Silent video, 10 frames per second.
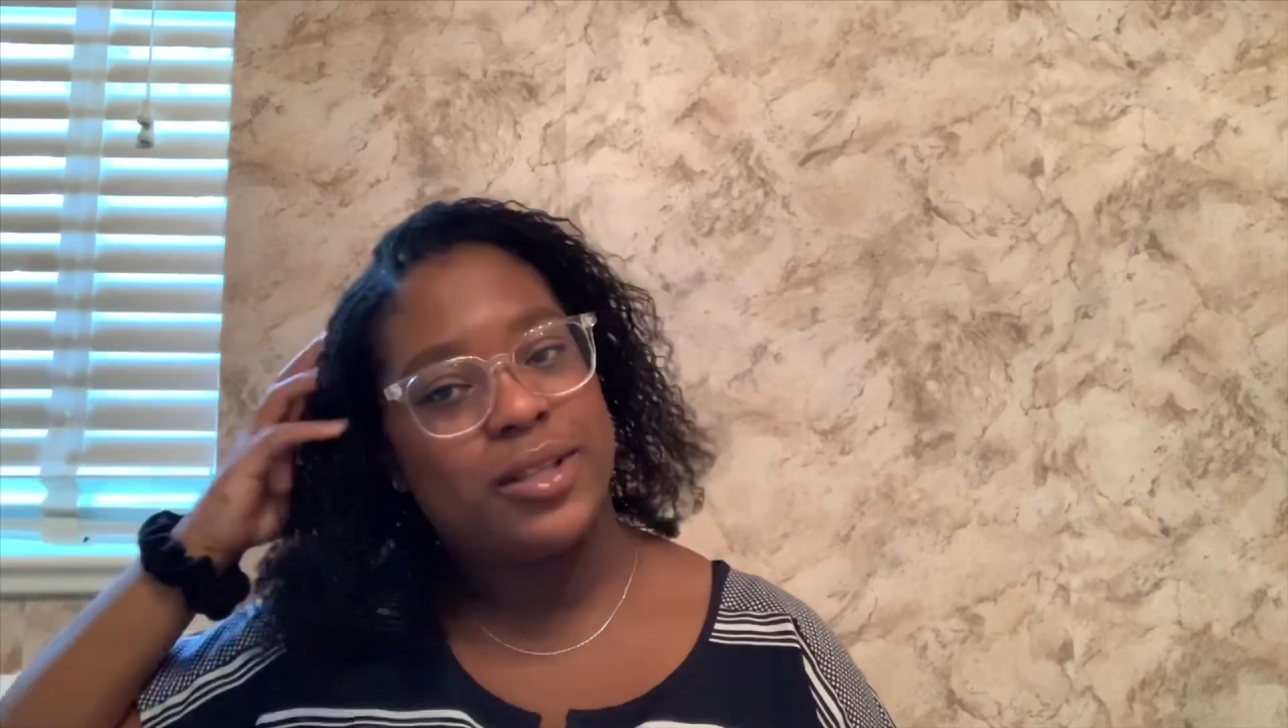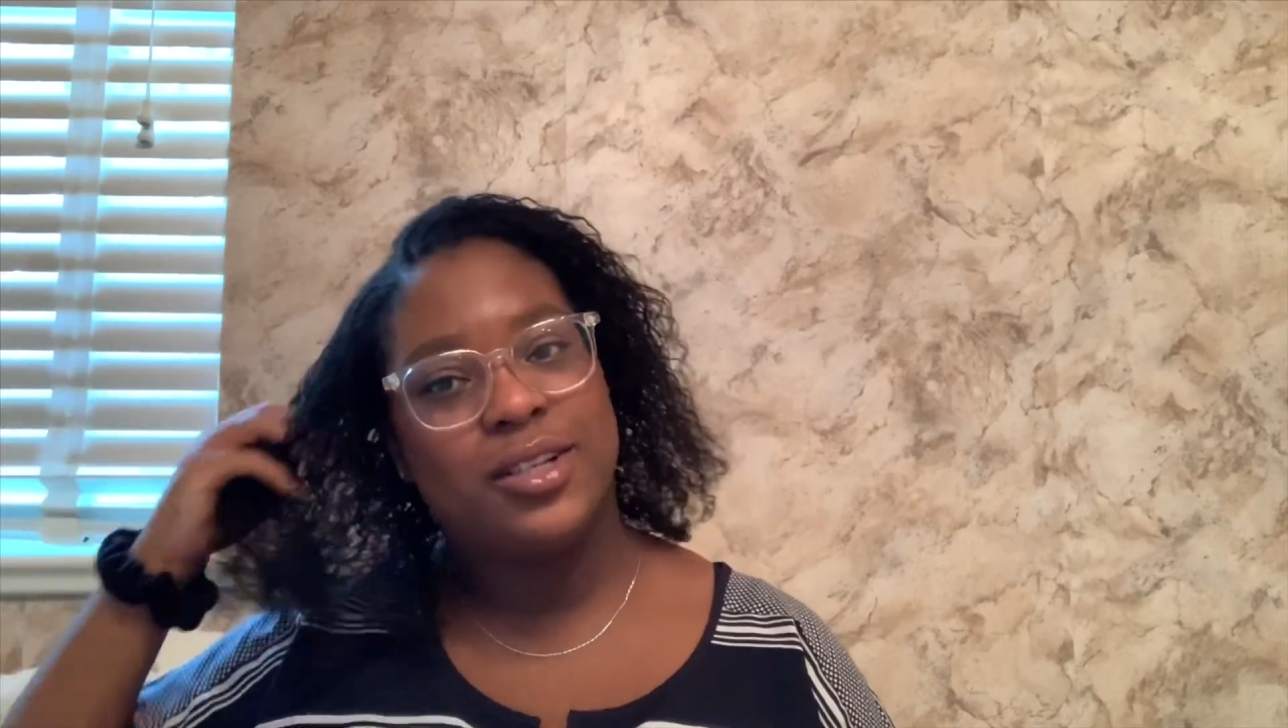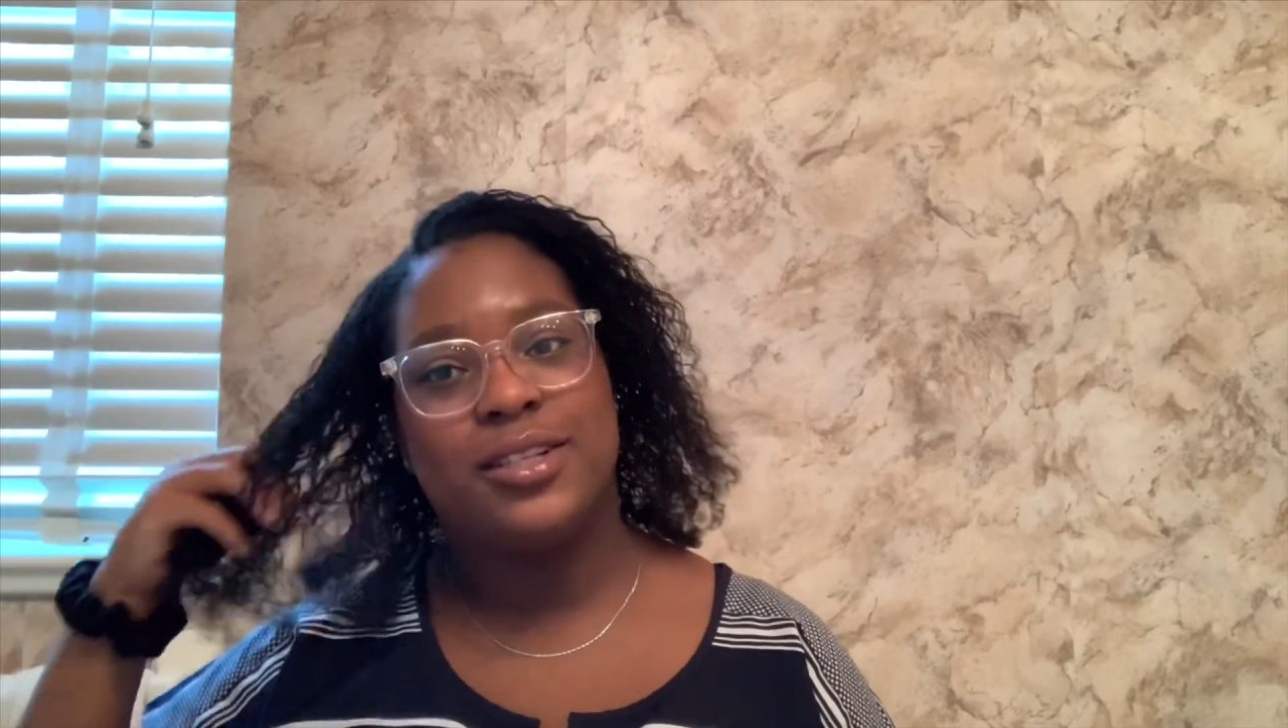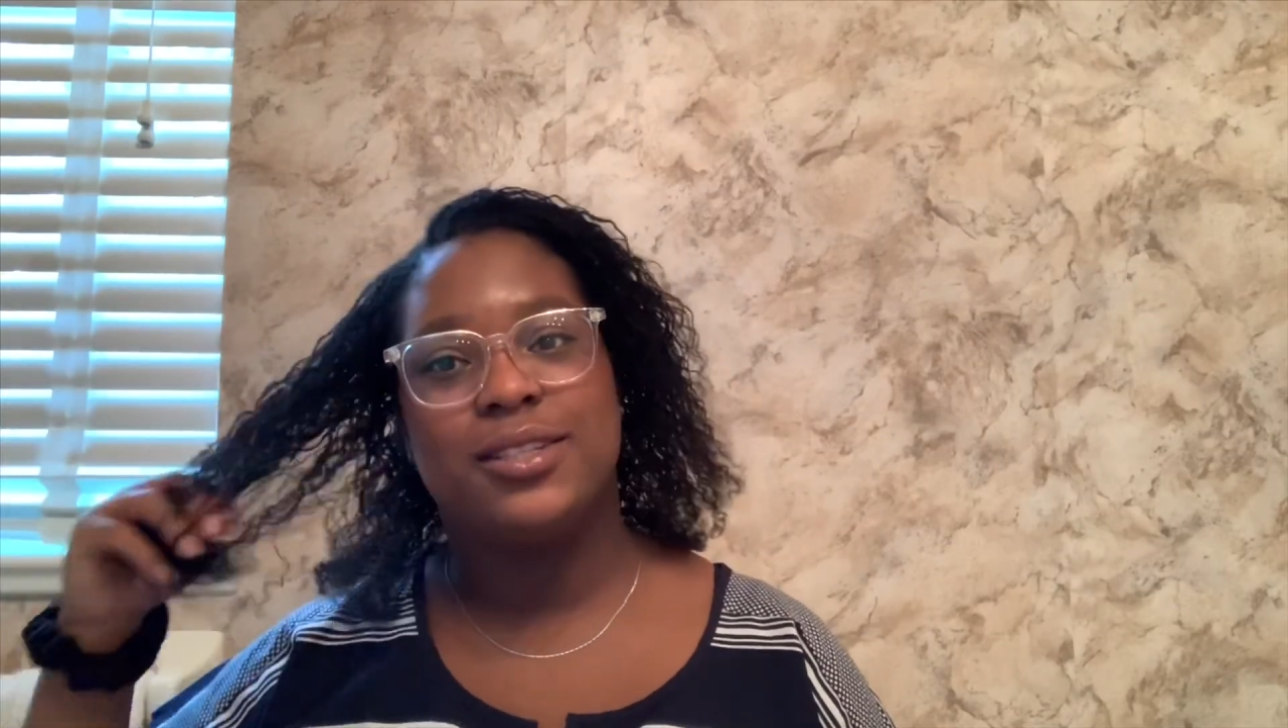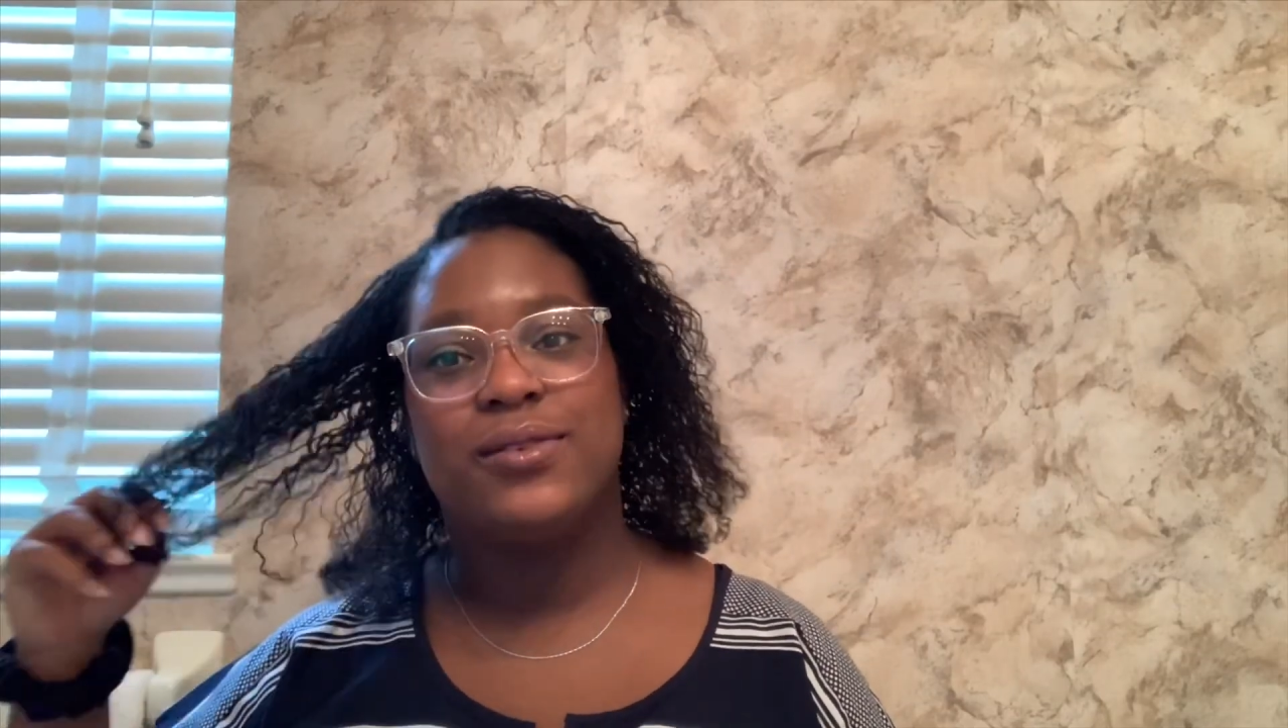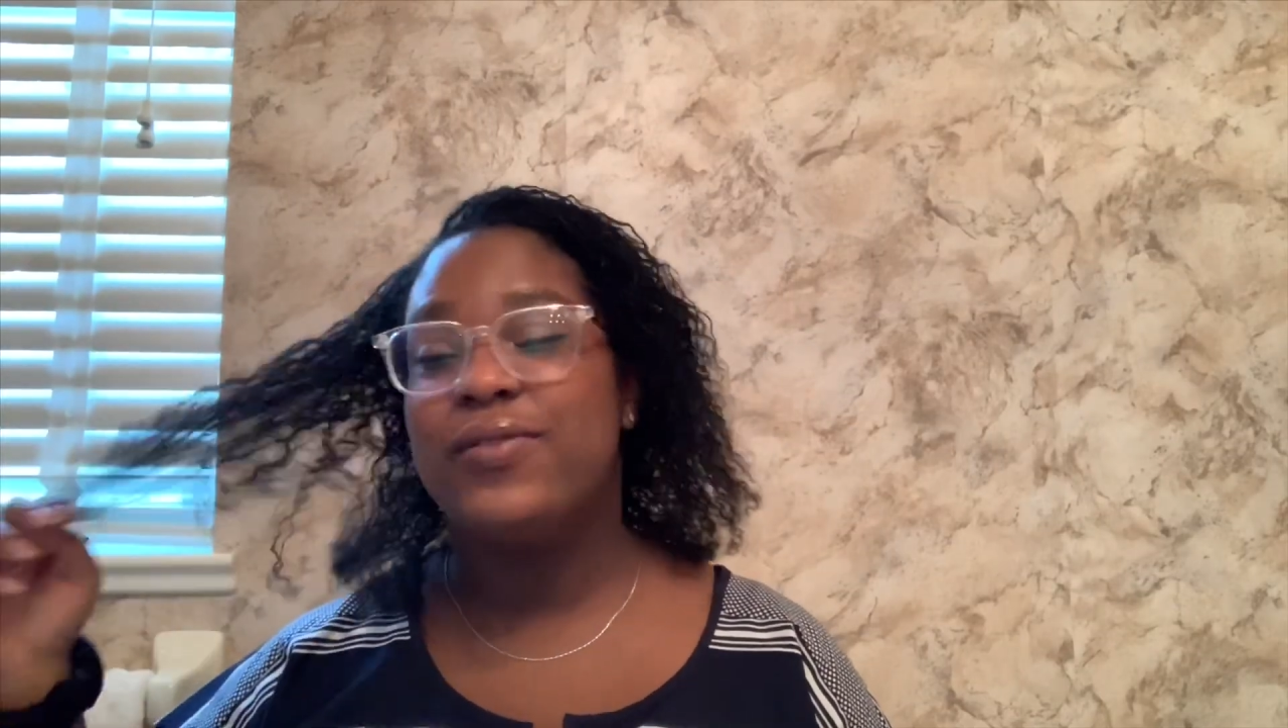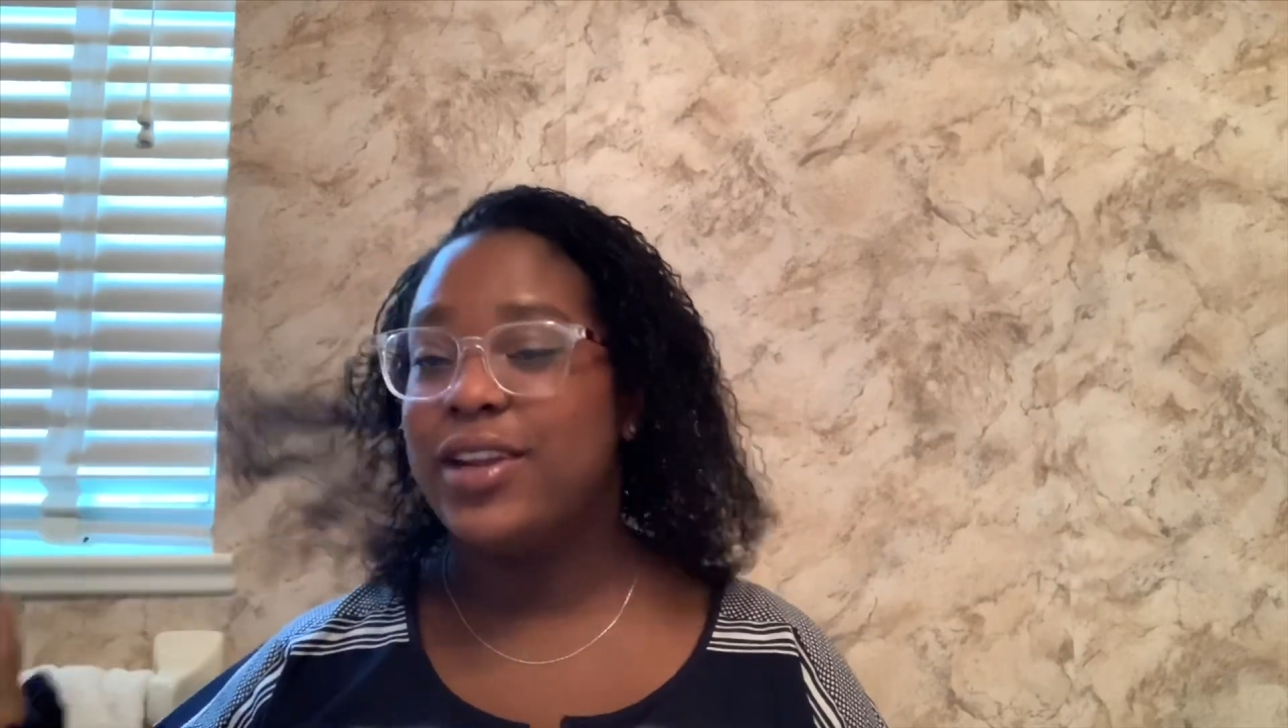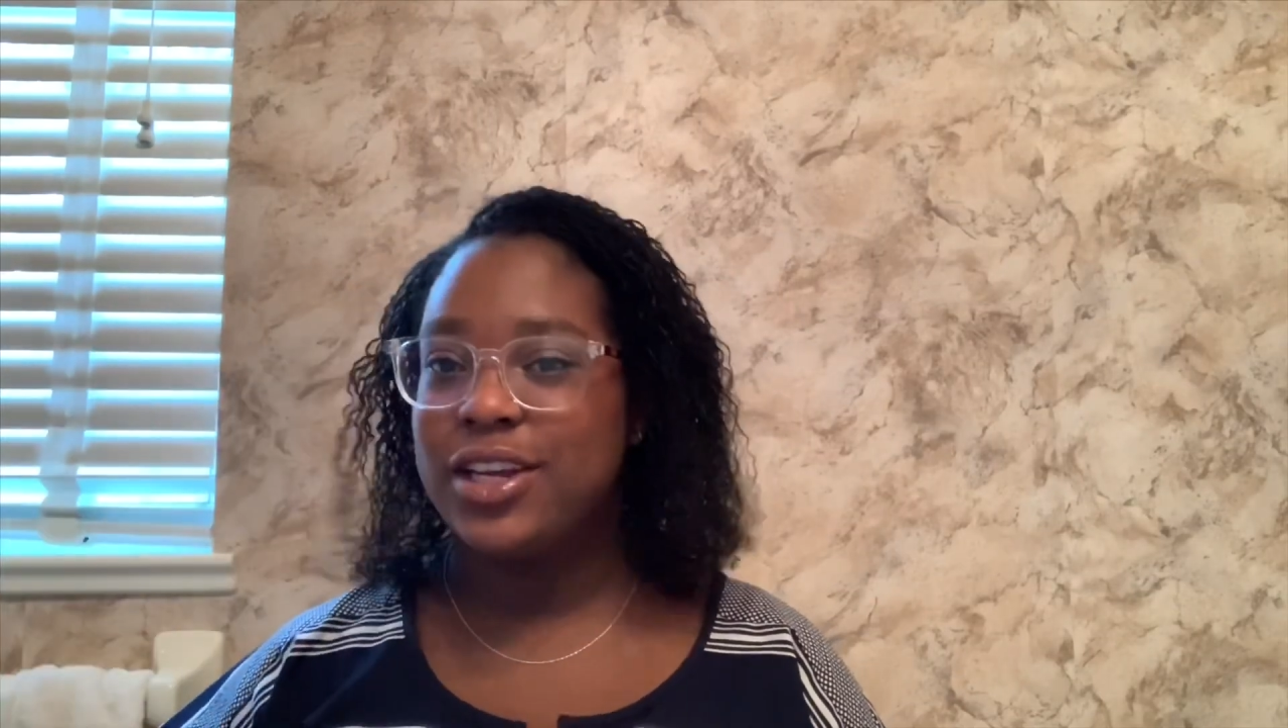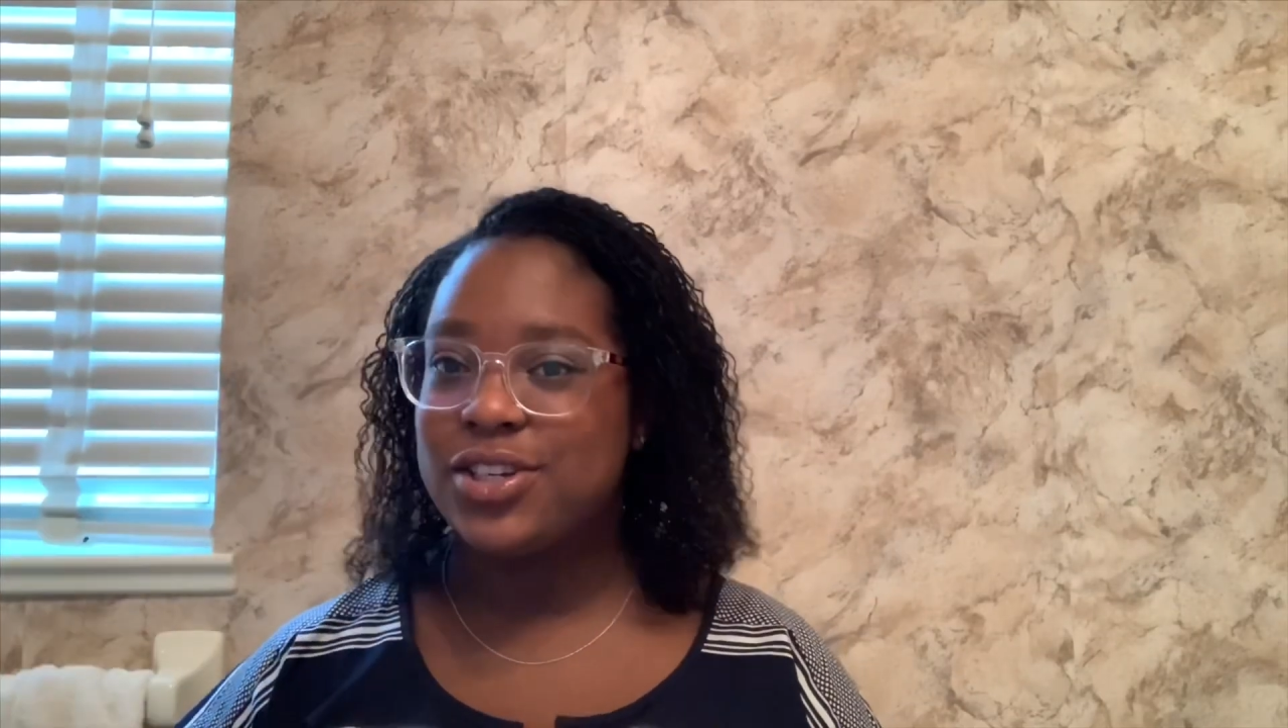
to just finish